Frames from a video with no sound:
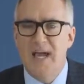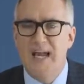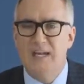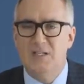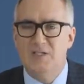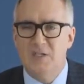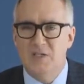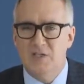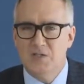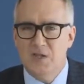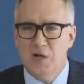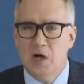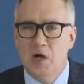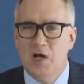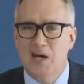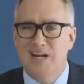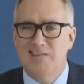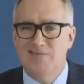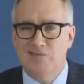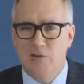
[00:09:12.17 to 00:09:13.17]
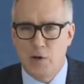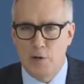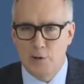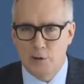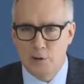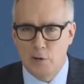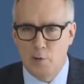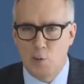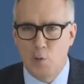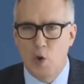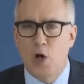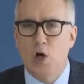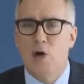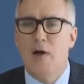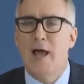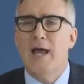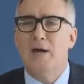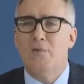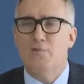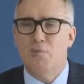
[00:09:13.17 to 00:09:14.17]
insisting on a larger
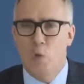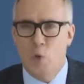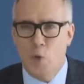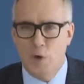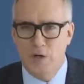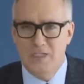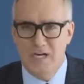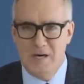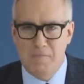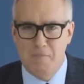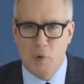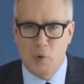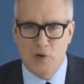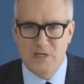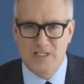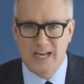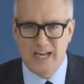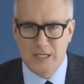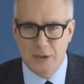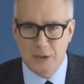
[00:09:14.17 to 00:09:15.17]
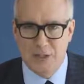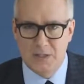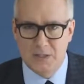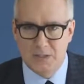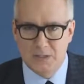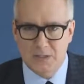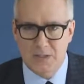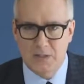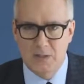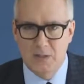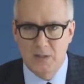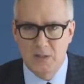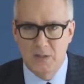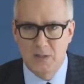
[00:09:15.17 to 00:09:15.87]
wall and more deportations.